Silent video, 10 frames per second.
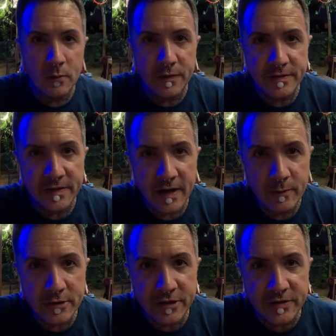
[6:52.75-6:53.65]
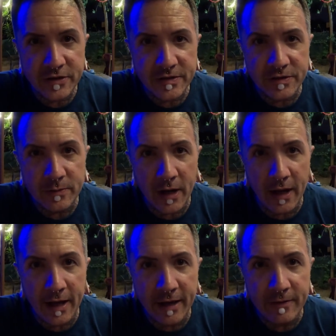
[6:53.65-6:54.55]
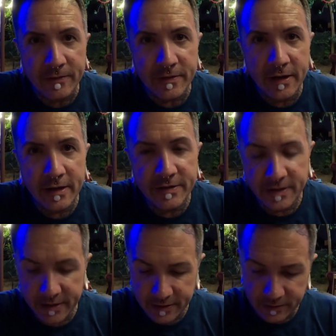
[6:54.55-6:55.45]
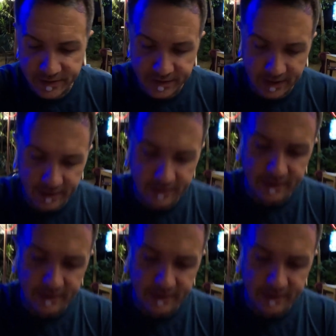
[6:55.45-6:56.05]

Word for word: Well, the sandwich has just arrived. And isn't it interesting?